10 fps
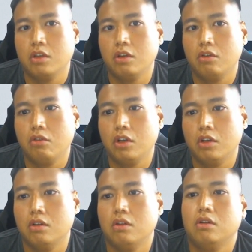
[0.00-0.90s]
Greed
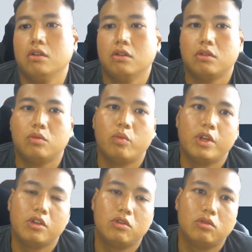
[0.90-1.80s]
is
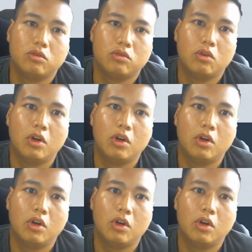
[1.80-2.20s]
when you